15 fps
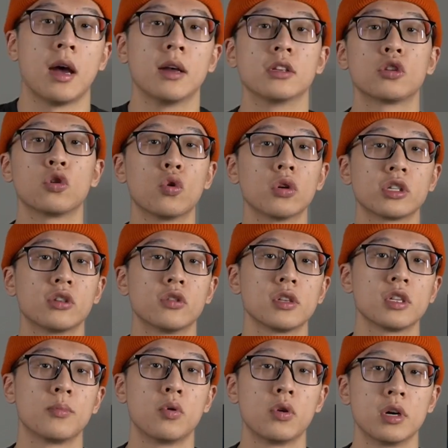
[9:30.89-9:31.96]
And the torsional
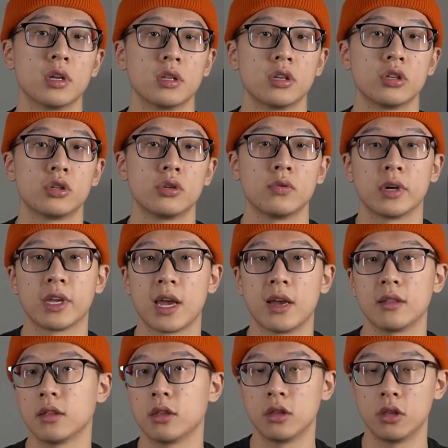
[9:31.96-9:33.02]
support in this shoe,
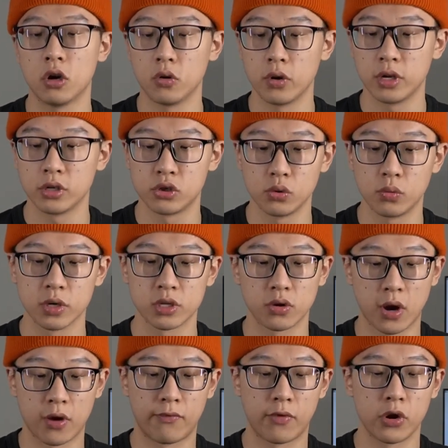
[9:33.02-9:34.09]
again, no issue
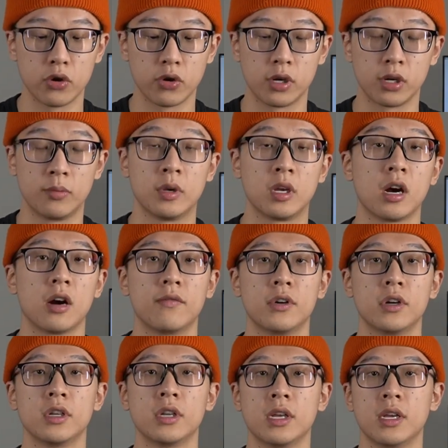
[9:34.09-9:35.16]
whatsoever. You're gonna be covered.